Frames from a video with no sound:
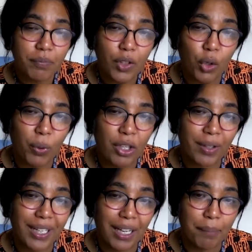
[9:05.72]
When you
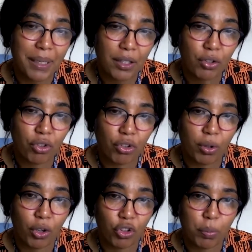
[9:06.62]
come into a
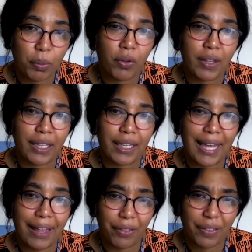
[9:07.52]
hospital, the
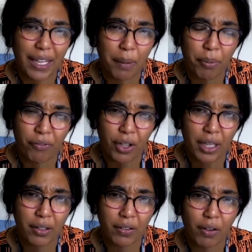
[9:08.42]
healthcare
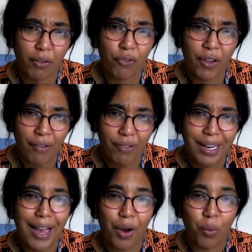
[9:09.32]
providers are
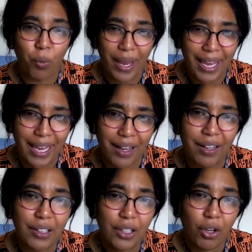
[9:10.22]
very aware
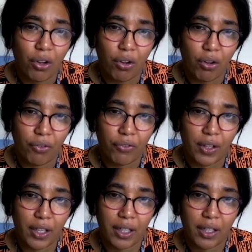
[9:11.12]
of
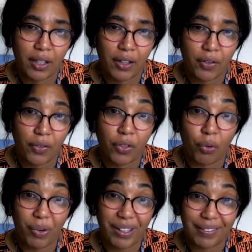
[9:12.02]
the
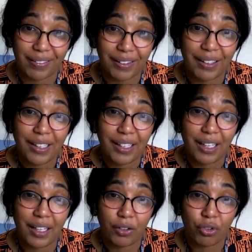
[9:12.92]
risk
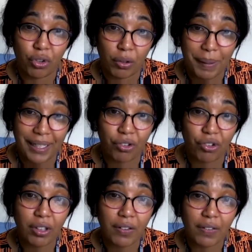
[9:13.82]
to
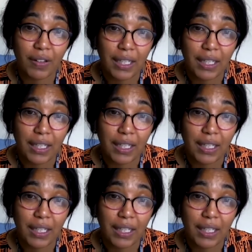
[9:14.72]
patients,